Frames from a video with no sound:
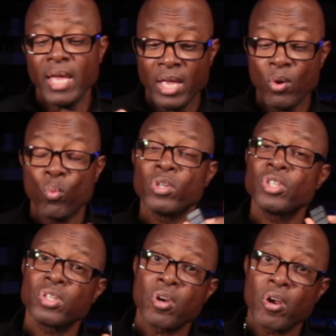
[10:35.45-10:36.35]
it will
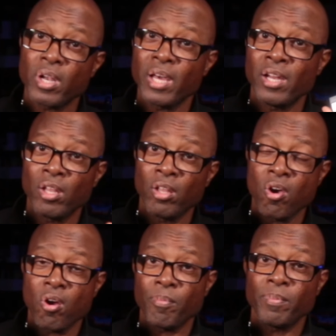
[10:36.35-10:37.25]
start an
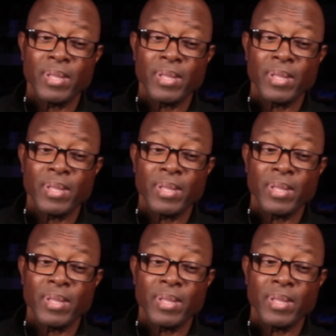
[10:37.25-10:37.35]
alarm.